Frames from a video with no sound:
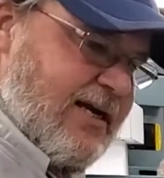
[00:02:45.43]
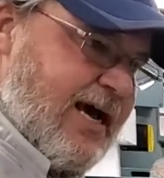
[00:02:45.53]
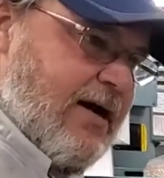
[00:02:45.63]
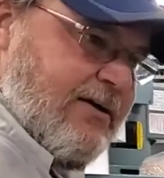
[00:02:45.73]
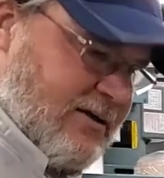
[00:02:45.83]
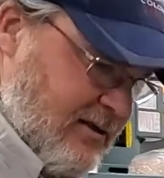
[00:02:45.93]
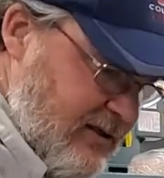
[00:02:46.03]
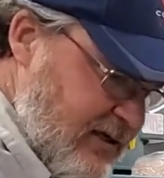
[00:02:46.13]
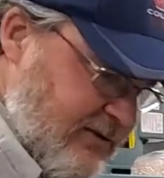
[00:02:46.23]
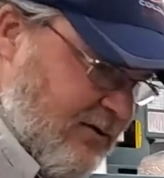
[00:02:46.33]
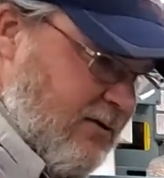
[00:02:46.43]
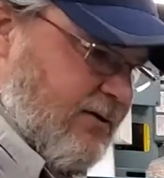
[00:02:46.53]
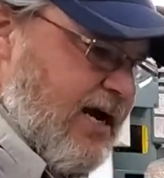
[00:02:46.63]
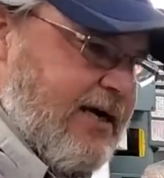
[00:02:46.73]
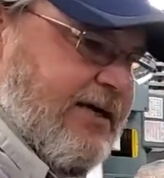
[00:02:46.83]
out and turned
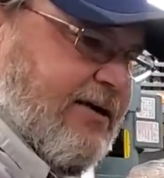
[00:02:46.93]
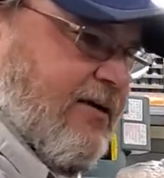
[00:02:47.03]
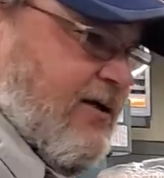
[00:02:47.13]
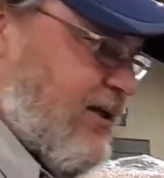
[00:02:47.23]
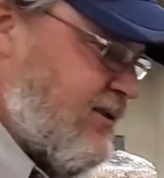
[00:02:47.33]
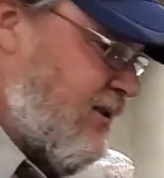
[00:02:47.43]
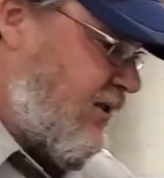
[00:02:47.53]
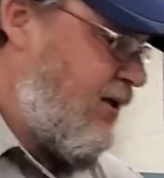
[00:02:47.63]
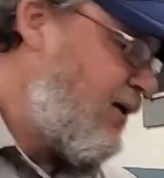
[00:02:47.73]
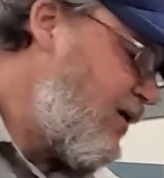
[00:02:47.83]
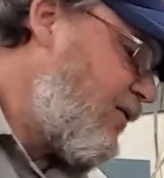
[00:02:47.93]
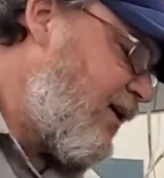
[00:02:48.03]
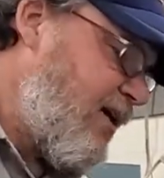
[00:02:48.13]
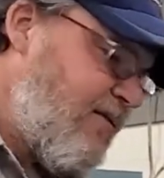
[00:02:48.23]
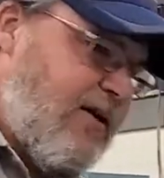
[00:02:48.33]
90 degrees.
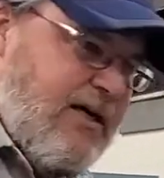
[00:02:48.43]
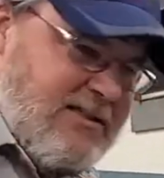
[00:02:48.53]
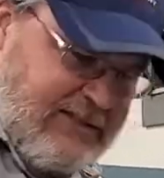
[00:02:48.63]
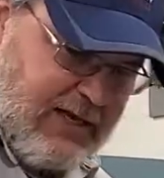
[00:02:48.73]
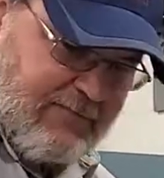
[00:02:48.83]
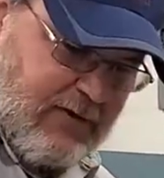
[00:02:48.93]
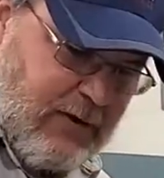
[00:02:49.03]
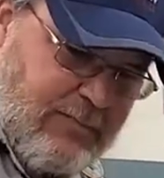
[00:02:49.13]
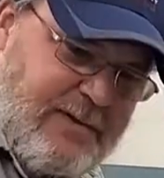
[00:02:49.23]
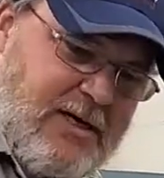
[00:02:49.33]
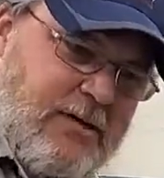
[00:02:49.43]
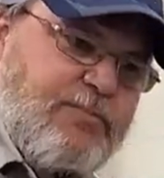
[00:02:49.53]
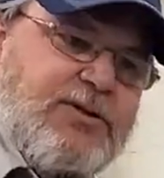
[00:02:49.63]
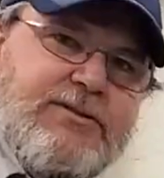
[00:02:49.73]
We have a nice envelope there to put